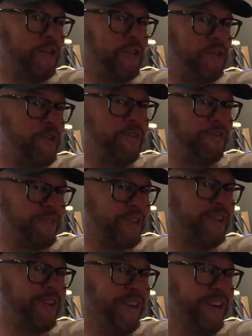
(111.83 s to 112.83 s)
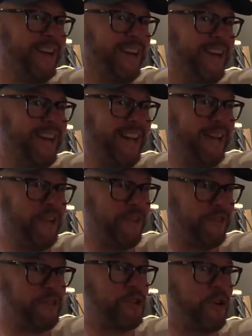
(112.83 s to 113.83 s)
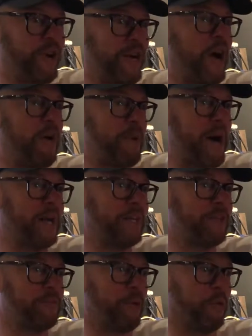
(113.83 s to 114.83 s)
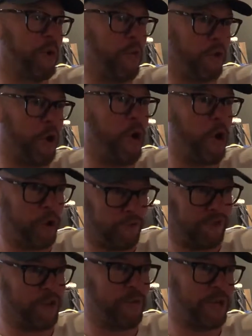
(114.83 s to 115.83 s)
You're gonna have to join our band, but we want all of you.